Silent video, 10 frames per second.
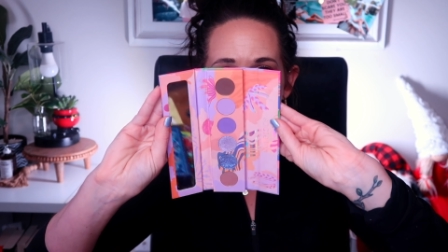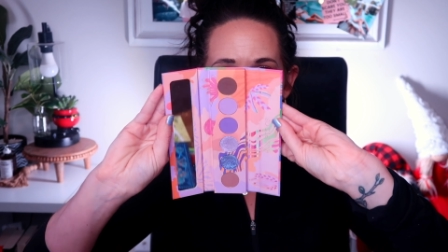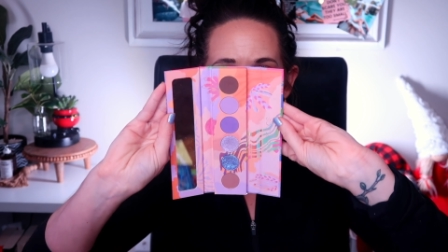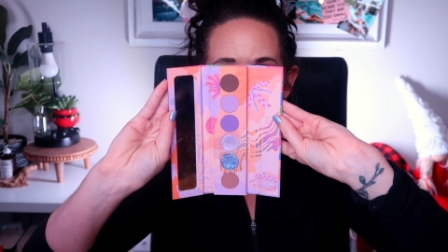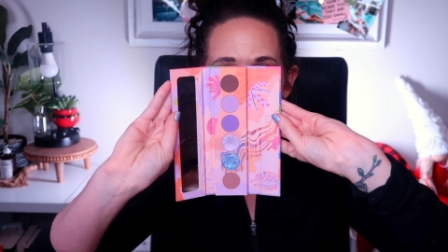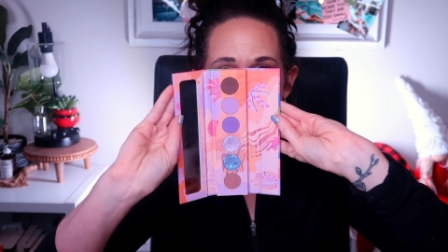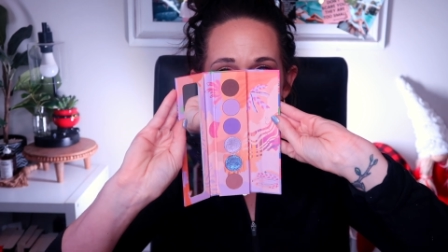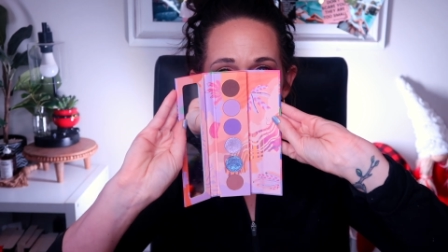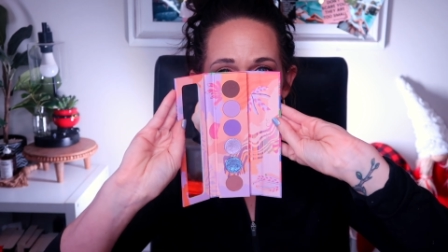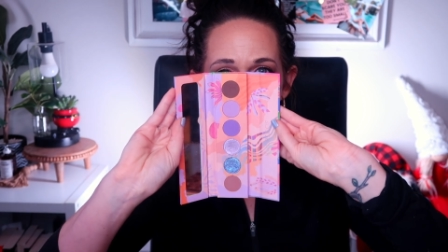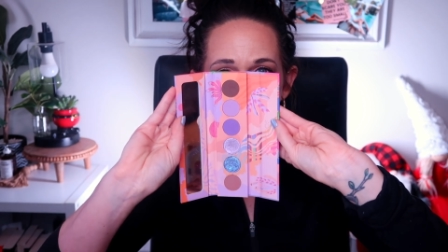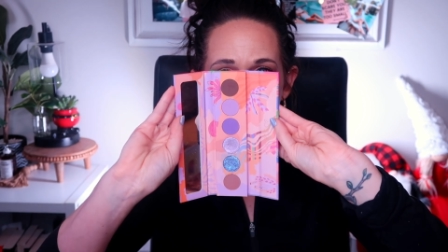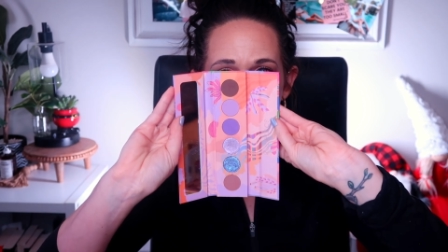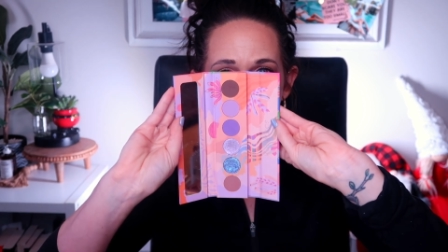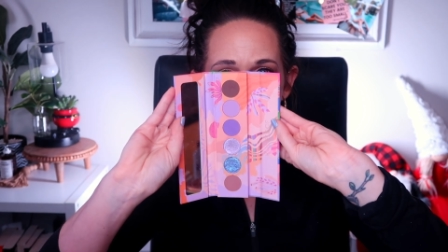Not surprised this one doesn't
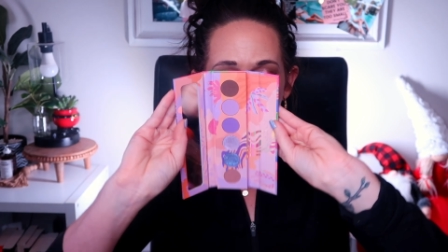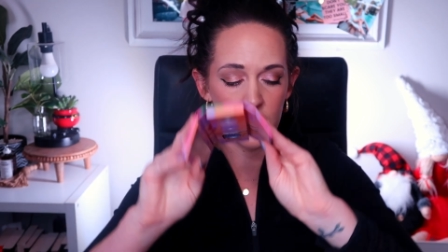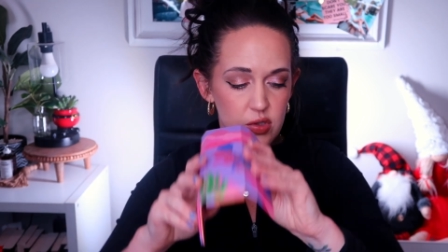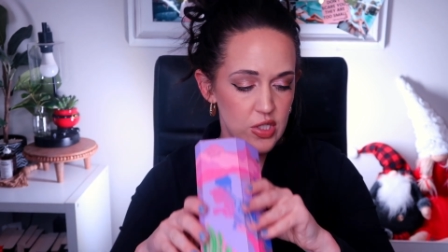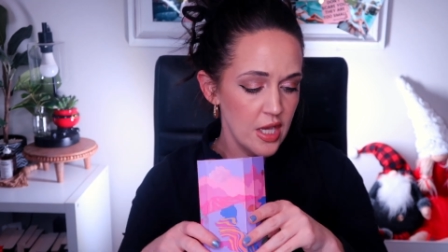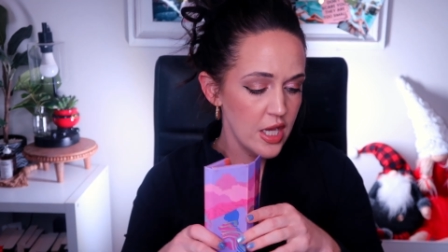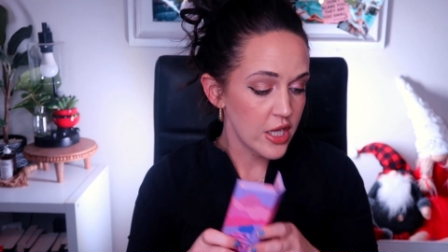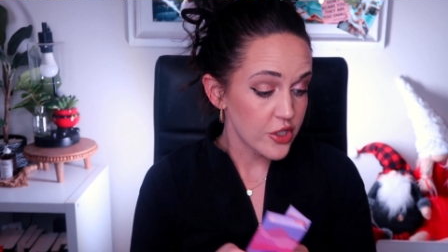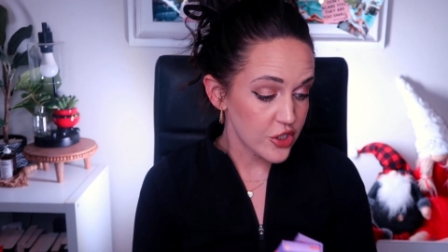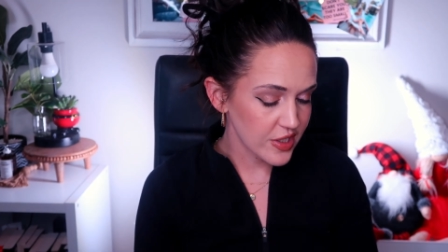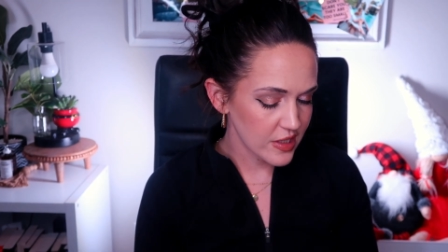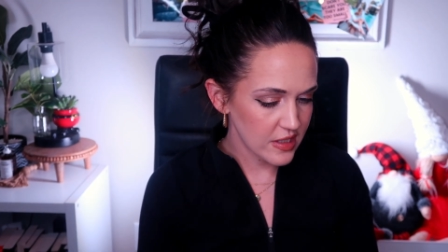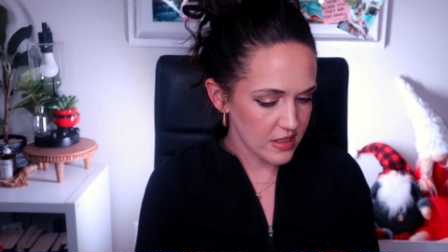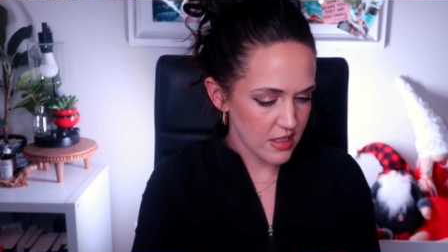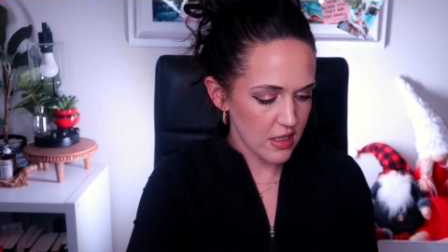have a ton of use just because
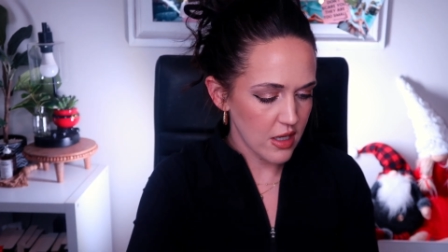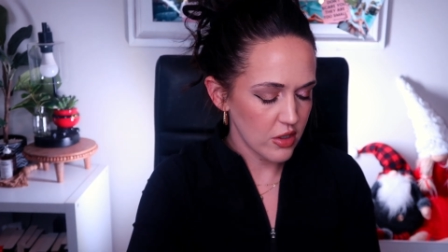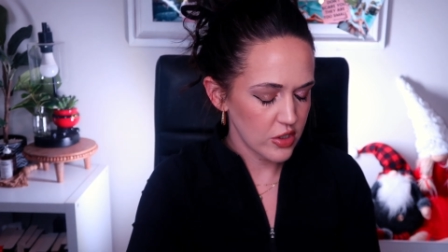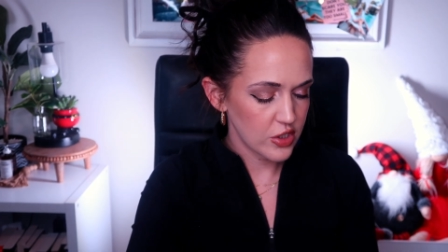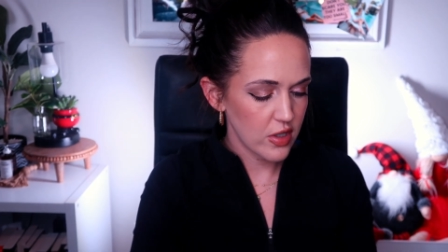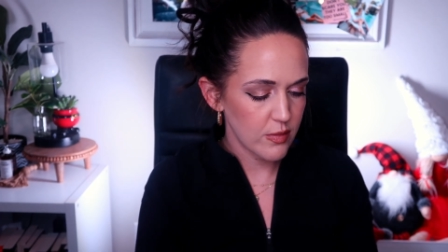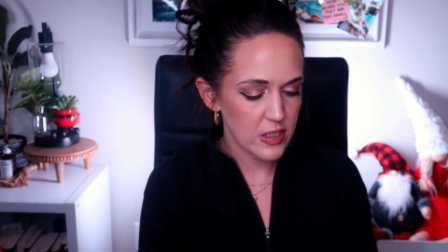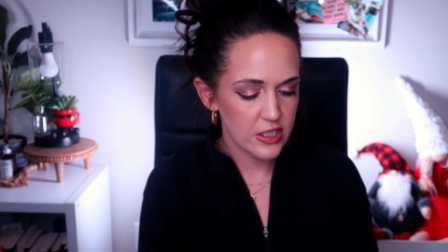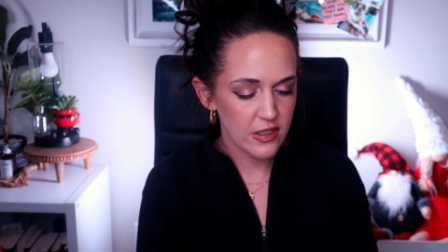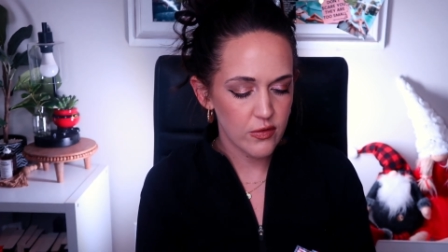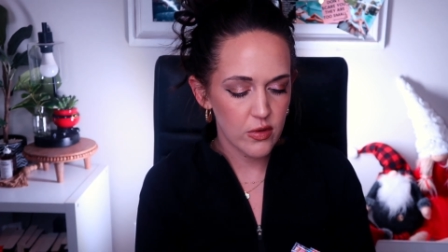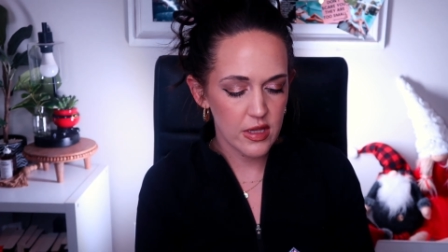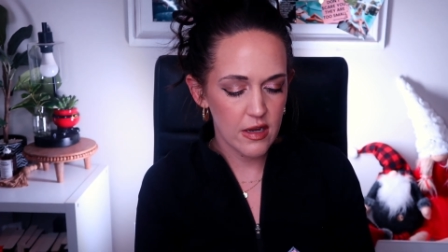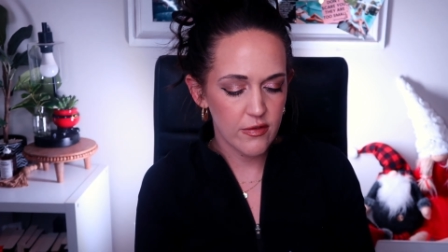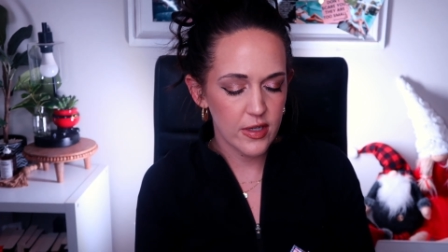it's not a color store I'm reaching
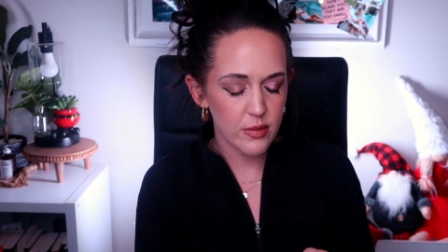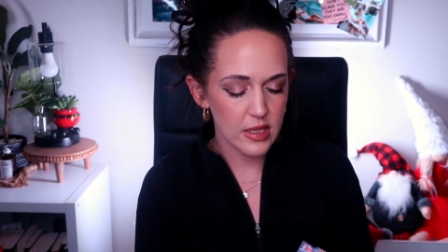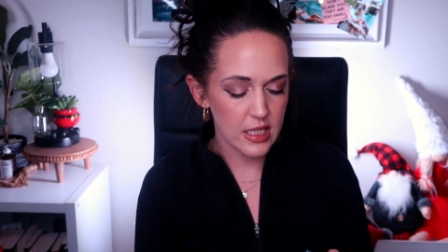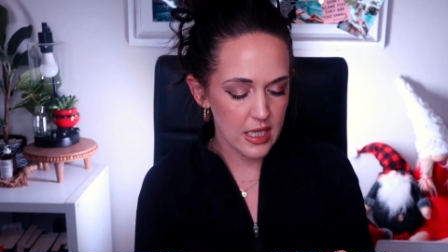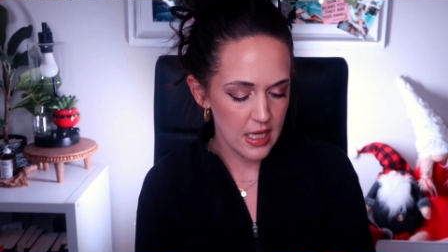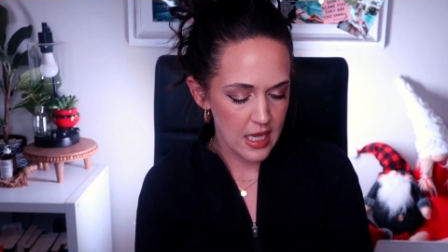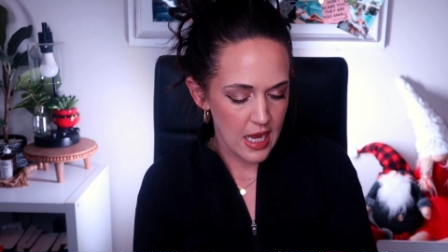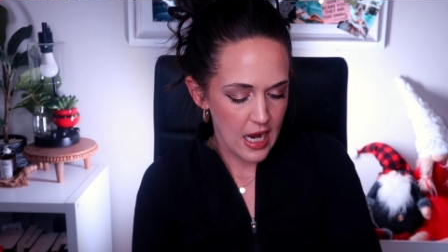for that frequently.